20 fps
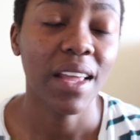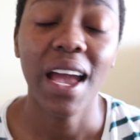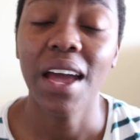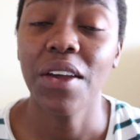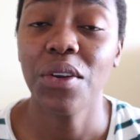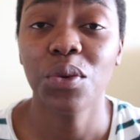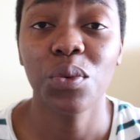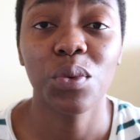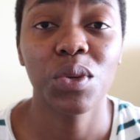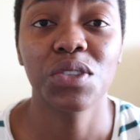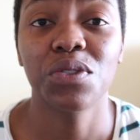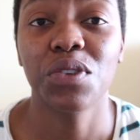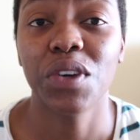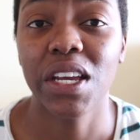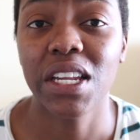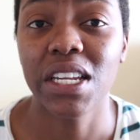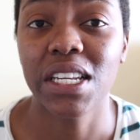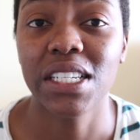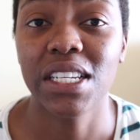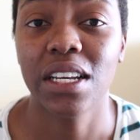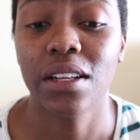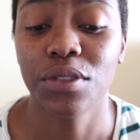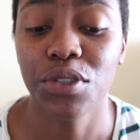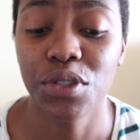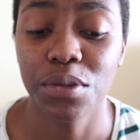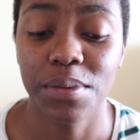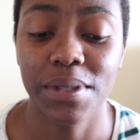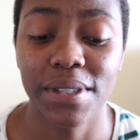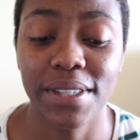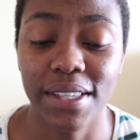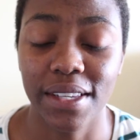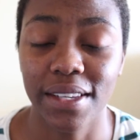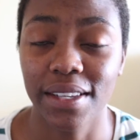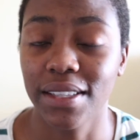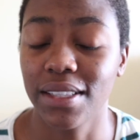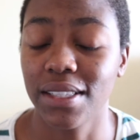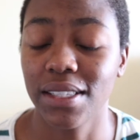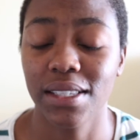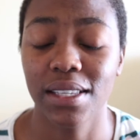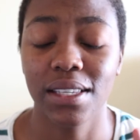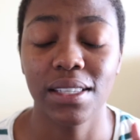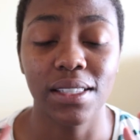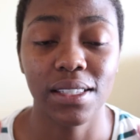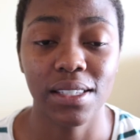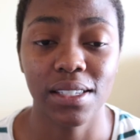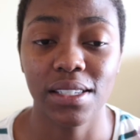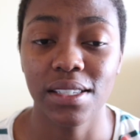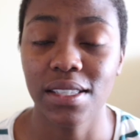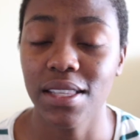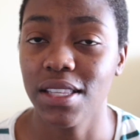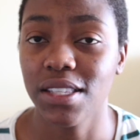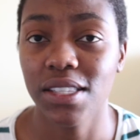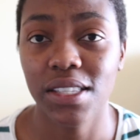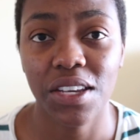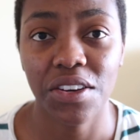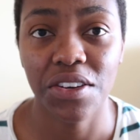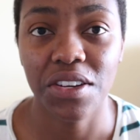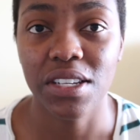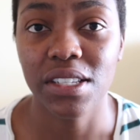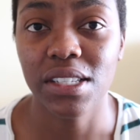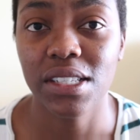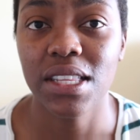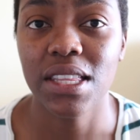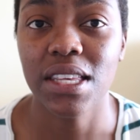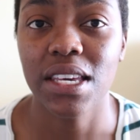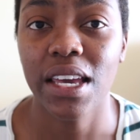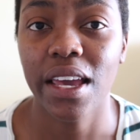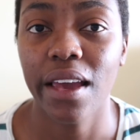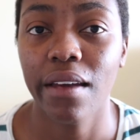I don't wish for any child to be sick. It's just the scariest thing